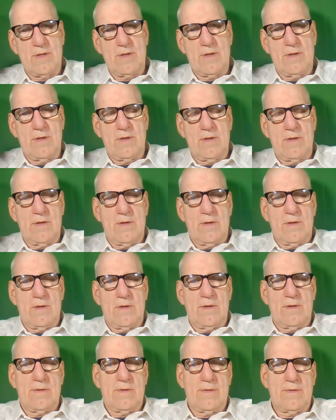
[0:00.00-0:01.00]

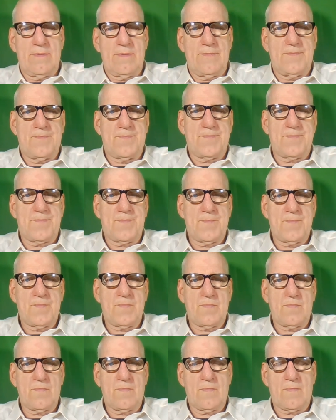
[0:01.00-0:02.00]

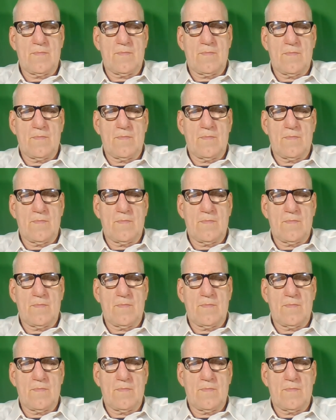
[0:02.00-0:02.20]
(no one is talking)